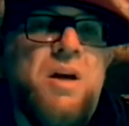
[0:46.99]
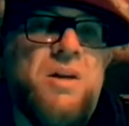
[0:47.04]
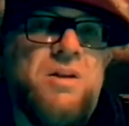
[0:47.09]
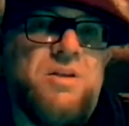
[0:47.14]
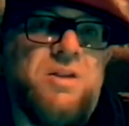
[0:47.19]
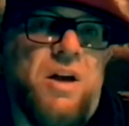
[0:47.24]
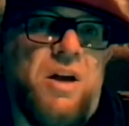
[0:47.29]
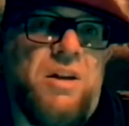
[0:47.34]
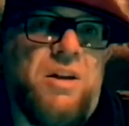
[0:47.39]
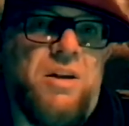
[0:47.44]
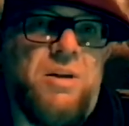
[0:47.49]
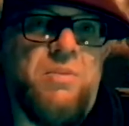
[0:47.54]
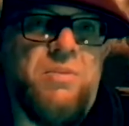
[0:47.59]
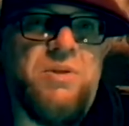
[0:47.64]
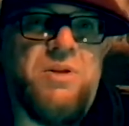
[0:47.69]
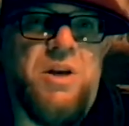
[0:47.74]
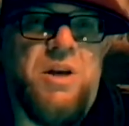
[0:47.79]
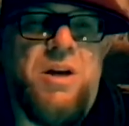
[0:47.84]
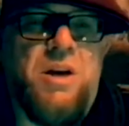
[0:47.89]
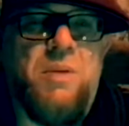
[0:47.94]
Saw that it
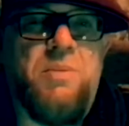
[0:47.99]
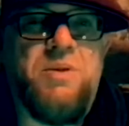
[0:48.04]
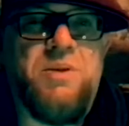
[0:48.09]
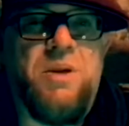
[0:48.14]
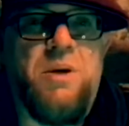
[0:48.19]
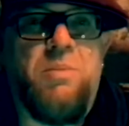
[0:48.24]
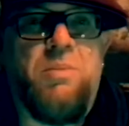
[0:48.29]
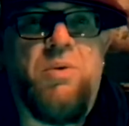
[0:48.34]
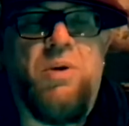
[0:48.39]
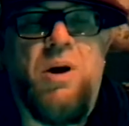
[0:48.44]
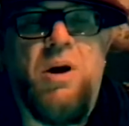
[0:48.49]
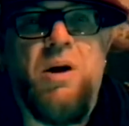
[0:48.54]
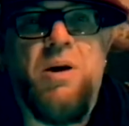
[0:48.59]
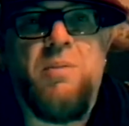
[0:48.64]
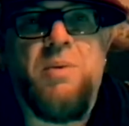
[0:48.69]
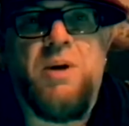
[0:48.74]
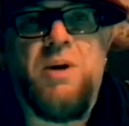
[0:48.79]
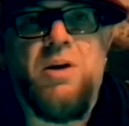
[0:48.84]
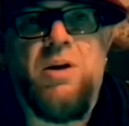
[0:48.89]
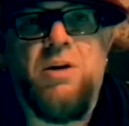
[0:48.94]
was on Amazon
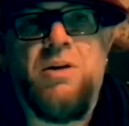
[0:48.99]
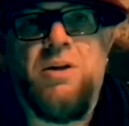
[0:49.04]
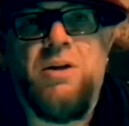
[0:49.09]
Prime and called it